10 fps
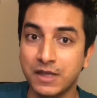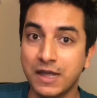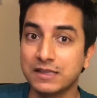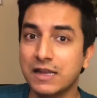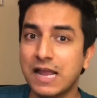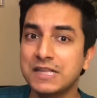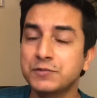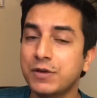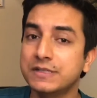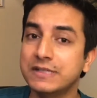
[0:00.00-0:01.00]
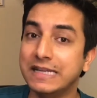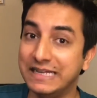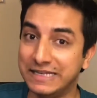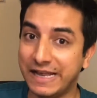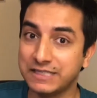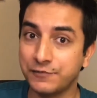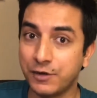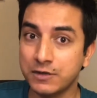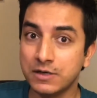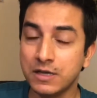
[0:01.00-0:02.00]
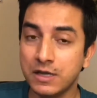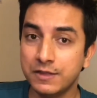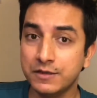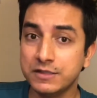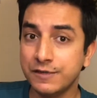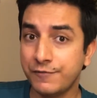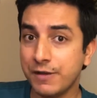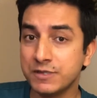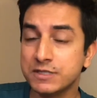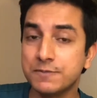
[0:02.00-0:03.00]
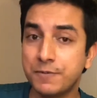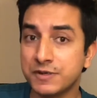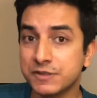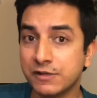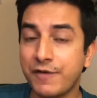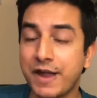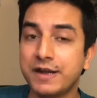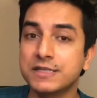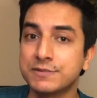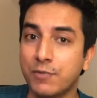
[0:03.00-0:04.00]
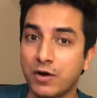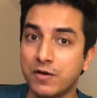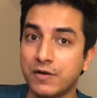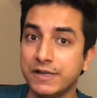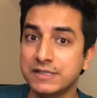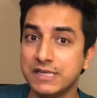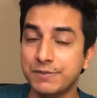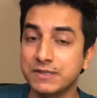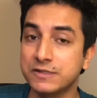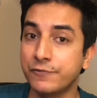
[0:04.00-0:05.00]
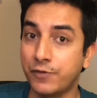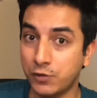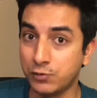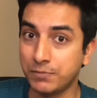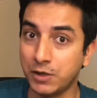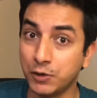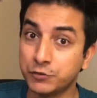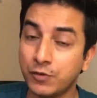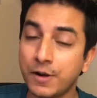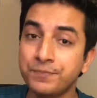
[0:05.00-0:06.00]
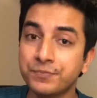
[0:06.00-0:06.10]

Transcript: And the last one is index fund. There is a famous personal finance blogger, his name is Varun Malhotra.